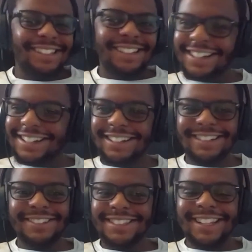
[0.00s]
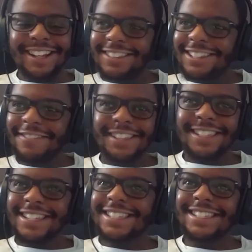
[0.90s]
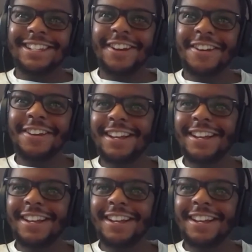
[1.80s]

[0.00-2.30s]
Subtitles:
I can't live like this, you know.